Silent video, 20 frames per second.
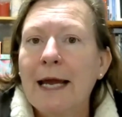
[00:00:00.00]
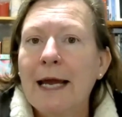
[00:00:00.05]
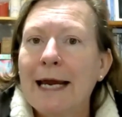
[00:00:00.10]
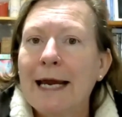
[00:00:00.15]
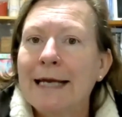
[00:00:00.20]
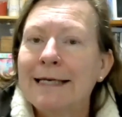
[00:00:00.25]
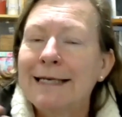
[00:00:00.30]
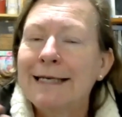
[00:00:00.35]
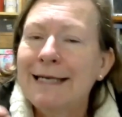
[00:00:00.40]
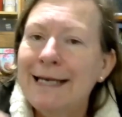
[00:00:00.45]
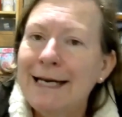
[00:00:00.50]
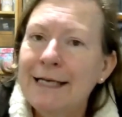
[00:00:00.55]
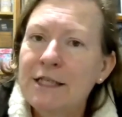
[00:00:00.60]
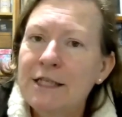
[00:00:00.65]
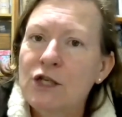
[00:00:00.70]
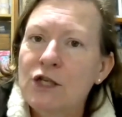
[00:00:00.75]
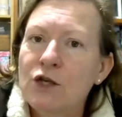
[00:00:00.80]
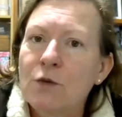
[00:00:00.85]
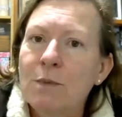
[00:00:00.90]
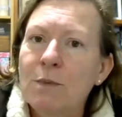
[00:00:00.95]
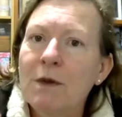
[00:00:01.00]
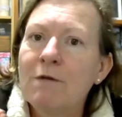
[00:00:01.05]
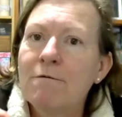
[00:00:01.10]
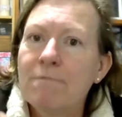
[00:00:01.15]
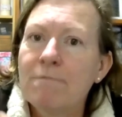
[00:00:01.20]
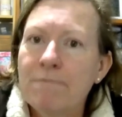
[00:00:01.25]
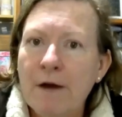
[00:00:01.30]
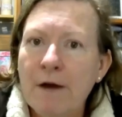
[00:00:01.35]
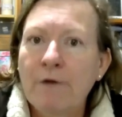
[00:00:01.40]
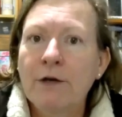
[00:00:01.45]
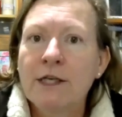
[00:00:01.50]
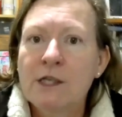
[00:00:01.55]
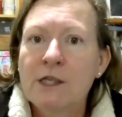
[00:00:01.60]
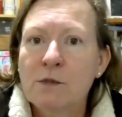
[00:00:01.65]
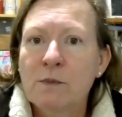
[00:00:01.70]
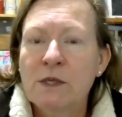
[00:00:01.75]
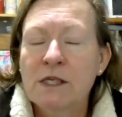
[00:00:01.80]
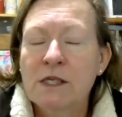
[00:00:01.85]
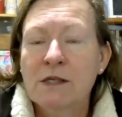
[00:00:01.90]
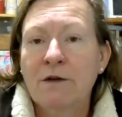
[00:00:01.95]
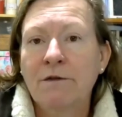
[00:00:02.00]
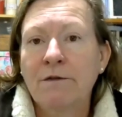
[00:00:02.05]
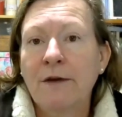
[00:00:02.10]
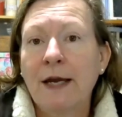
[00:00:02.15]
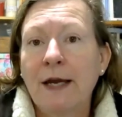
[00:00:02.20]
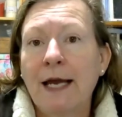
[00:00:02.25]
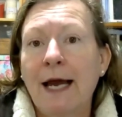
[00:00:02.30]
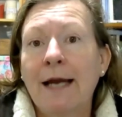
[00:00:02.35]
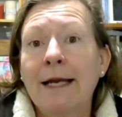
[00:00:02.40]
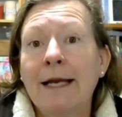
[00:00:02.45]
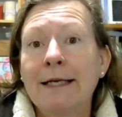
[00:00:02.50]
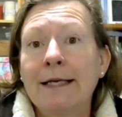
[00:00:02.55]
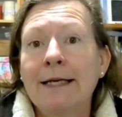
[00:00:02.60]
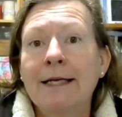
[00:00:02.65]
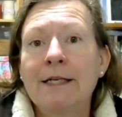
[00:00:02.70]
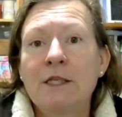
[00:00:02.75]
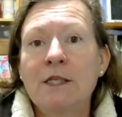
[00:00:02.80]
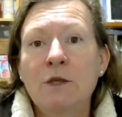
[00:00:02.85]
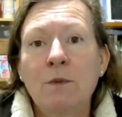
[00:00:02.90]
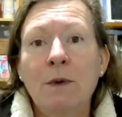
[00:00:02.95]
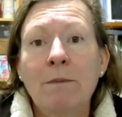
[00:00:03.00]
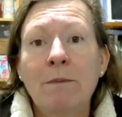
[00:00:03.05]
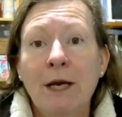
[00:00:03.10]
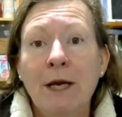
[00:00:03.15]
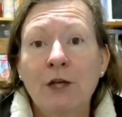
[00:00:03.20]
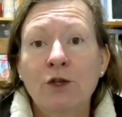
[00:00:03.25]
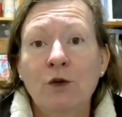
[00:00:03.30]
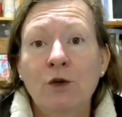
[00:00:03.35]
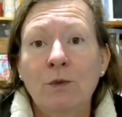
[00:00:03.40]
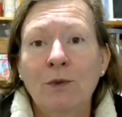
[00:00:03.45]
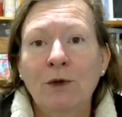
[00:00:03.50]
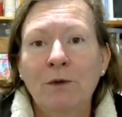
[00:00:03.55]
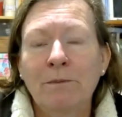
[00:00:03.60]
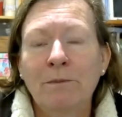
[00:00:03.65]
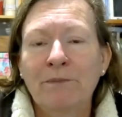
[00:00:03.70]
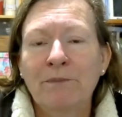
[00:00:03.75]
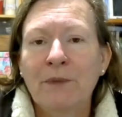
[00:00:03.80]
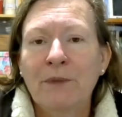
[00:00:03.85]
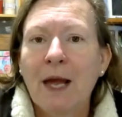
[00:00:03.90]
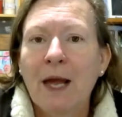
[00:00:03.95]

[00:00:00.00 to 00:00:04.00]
It needs to be very specific and it needs to be measurable.